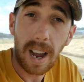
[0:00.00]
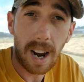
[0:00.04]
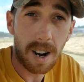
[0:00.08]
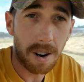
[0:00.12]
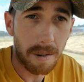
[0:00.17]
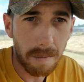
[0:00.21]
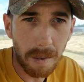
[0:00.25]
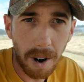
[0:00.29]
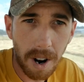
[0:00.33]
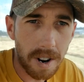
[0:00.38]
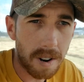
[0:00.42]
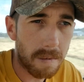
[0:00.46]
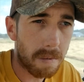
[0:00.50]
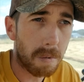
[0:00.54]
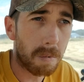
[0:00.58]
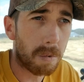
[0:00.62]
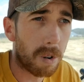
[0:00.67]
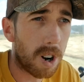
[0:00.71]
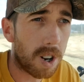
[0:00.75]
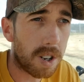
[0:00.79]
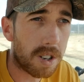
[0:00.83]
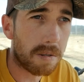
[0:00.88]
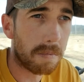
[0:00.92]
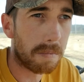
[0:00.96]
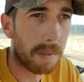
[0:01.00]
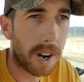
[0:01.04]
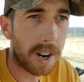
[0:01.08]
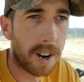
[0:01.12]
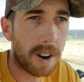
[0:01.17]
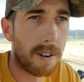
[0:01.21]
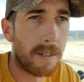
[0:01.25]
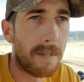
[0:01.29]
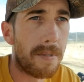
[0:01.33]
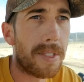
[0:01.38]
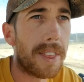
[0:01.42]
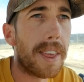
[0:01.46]
don't mind watching my
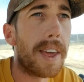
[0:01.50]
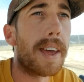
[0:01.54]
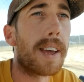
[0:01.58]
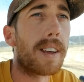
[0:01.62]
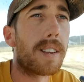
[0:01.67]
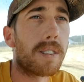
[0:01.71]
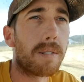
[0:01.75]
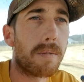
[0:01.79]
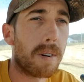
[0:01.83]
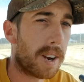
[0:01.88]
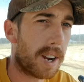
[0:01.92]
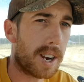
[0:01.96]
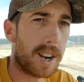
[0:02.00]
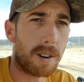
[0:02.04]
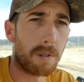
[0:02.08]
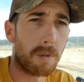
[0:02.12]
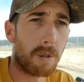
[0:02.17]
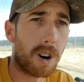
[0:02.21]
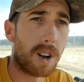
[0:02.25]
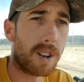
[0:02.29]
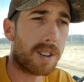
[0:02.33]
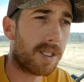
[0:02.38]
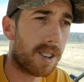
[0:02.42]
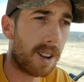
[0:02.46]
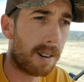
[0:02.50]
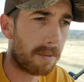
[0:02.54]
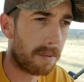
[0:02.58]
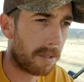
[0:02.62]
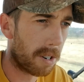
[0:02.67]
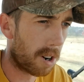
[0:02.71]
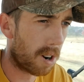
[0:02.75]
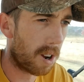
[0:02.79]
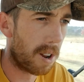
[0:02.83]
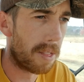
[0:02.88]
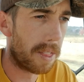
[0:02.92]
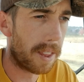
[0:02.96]
own things if I gotta watch something
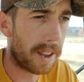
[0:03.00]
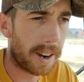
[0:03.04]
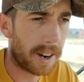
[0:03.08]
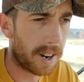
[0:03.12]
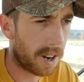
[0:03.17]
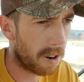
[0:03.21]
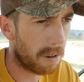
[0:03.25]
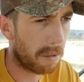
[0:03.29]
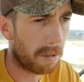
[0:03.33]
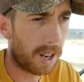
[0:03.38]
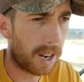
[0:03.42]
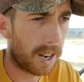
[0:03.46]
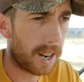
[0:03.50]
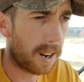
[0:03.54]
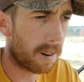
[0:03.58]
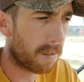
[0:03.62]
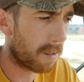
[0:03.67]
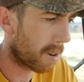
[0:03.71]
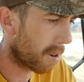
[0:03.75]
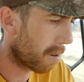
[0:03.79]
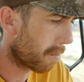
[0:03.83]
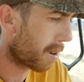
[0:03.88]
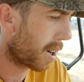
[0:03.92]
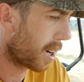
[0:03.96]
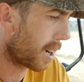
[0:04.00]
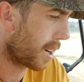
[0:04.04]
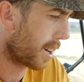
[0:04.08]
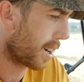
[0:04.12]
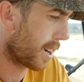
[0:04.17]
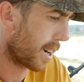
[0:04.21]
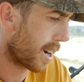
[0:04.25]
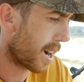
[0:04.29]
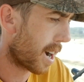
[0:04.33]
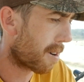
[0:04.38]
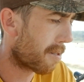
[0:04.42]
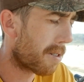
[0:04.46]
on there or whatever, but
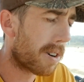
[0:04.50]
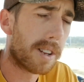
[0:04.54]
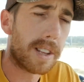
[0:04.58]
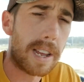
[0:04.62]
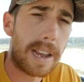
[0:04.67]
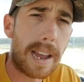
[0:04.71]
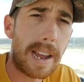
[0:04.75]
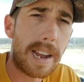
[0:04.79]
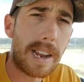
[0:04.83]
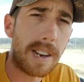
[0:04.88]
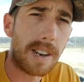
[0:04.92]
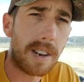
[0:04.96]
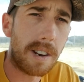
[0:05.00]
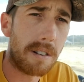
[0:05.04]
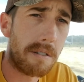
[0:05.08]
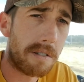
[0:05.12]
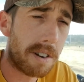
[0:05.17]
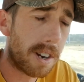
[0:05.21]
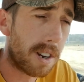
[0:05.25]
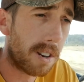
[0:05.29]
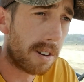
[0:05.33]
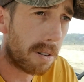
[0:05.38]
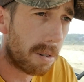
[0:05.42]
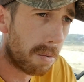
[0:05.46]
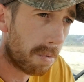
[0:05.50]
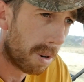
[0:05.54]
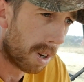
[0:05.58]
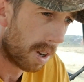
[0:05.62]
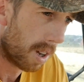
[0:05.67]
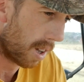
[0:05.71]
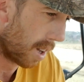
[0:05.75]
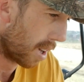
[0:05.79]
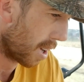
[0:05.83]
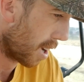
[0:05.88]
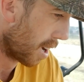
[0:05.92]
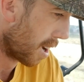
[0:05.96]
I really hate YouTube.
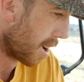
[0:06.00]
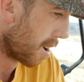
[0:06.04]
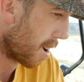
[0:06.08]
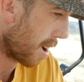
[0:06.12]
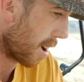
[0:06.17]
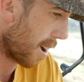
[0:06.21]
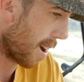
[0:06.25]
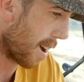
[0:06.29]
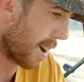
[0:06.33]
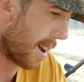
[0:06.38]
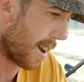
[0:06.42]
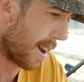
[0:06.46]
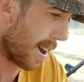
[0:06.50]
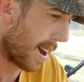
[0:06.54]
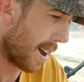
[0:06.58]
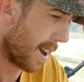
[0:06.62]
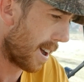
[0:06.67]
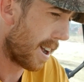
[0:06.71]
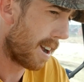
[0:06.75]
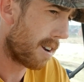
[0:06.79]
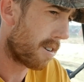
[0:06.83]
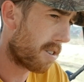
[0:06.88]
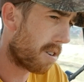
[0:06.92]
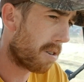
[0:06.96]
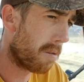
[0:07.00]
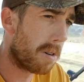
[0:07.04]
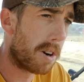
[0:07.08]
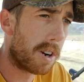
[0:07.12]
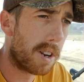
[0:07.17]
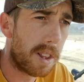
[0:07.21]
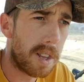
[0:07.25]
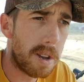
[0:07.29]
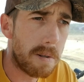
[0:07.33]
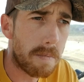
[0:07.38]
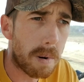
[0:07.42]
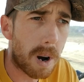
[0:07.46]
It's
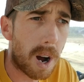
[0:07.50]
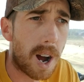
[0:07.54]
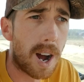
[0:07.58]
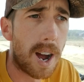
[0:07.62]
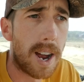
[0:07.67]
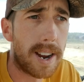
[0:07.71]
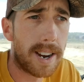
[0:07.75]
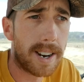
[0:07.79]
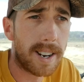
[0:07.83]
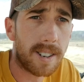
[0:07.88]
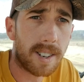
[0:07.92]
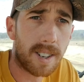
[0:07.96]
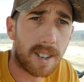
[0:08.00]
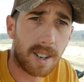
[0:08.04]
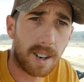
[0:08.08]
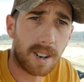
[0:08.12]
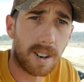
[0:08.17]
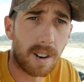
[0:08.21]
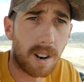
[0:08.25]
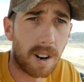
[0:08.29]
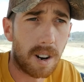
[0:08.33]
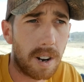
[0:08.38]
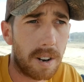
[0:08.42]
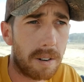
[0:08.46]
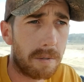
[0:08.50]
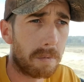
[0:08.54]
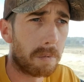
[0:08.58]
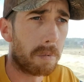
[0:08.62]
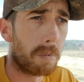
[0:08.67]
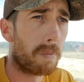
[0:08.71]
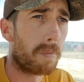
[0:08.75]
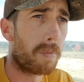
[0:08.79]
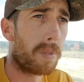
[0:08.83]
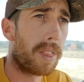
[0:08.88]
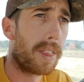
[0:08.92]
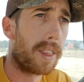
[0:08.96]
really biased on
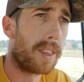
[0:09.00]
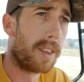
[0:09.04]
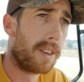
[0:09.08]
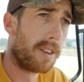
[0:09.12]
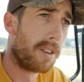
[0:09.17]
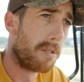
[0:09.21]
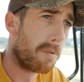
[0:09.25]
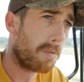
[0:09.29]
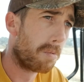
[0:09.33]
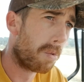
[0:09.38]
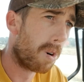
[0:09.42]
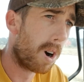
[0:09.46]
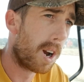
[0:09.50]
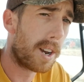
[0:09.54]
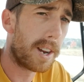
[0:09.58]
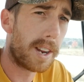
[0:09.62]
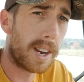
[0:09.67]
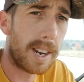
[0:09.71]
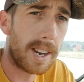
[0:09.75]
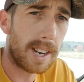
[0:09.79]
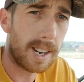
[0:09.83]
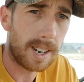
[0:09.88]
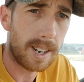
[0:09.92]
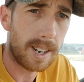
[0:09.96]
what it